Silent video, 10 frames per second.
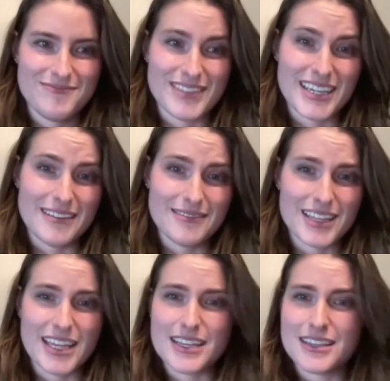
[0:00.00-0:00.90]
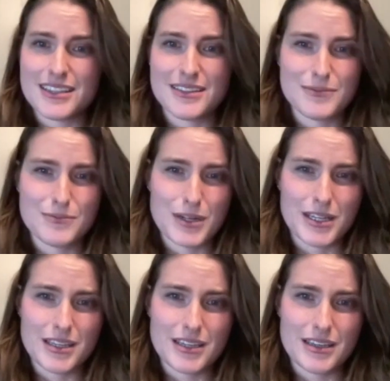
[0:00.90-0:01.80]
Yeah, and it
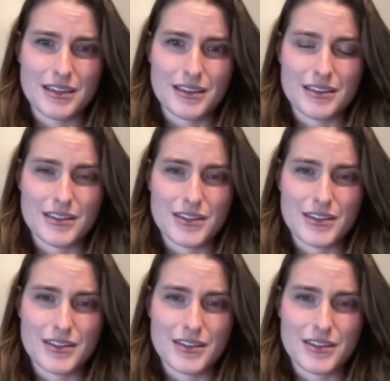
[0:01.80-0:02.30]
really,